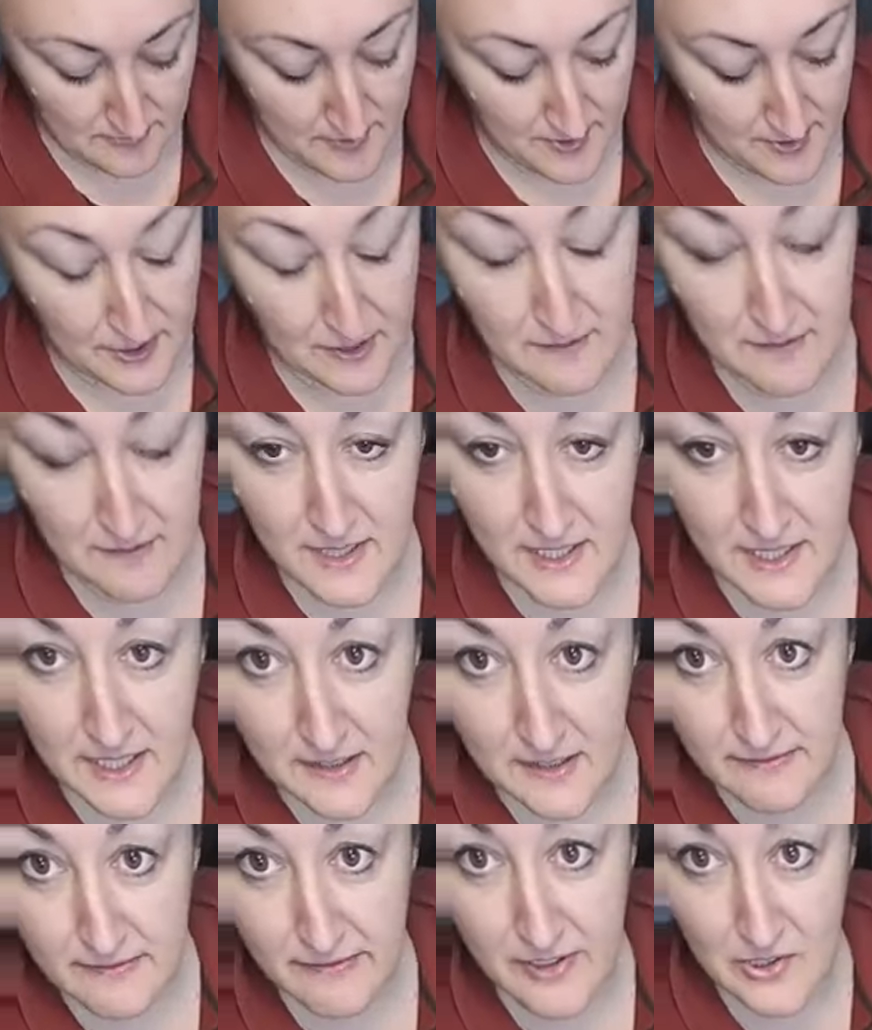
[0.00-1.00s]
with Love It
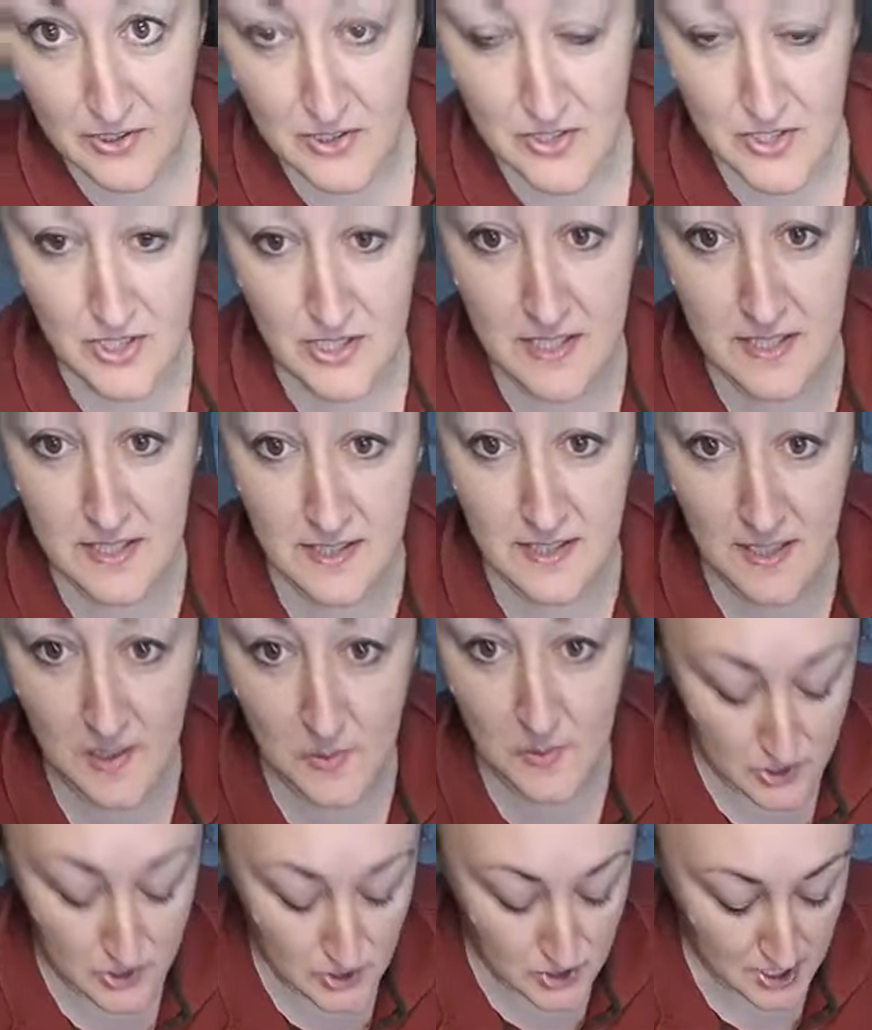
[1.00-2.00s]
Again Furnishings. I
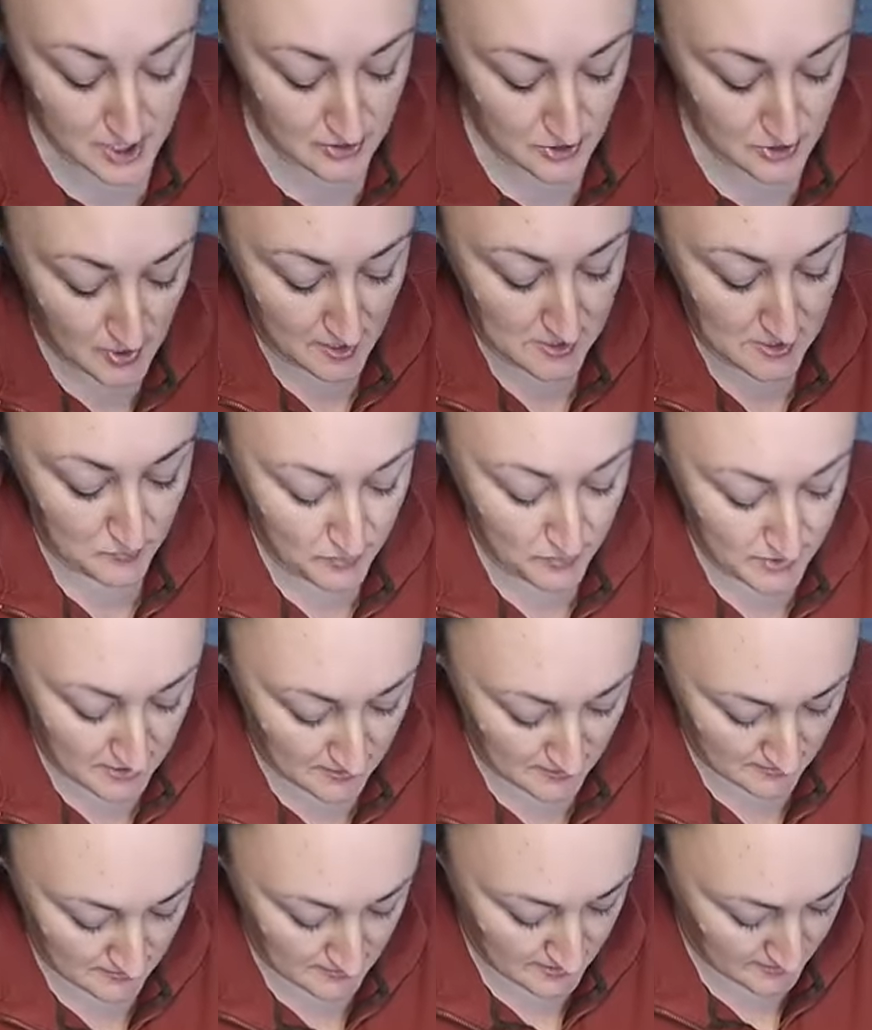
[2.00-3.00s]
appreciate you guys
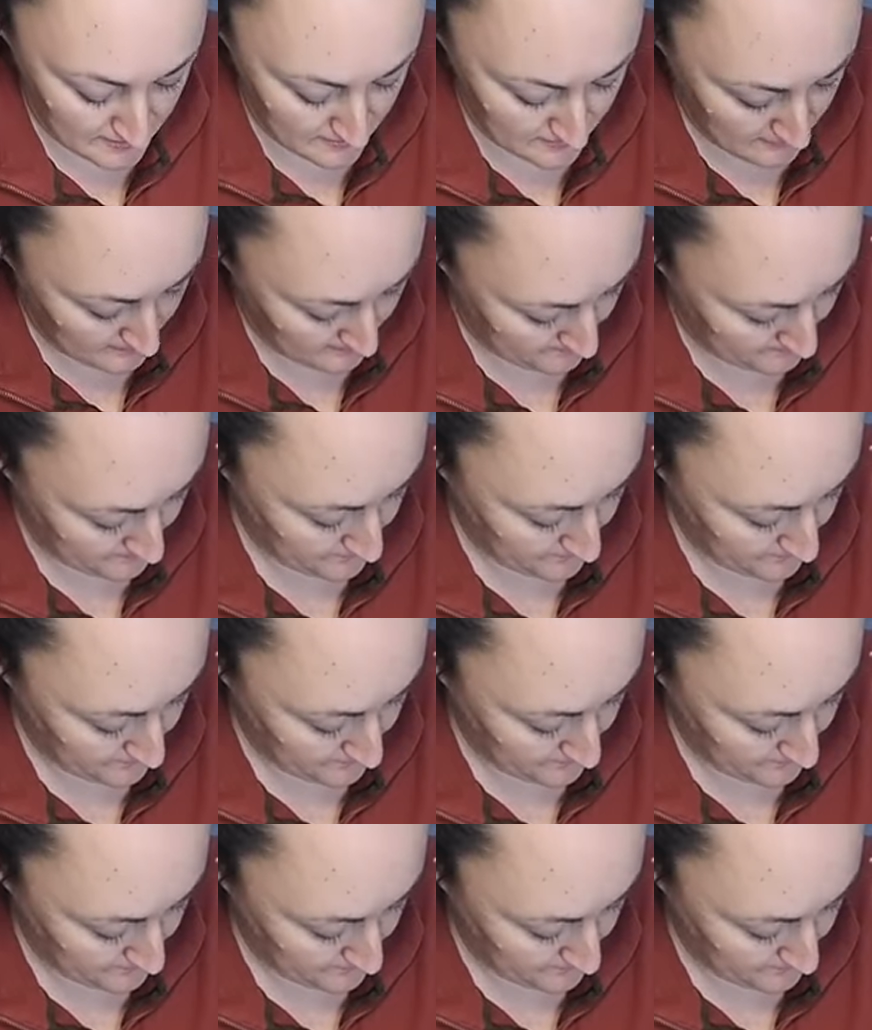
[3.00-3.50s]
being on here.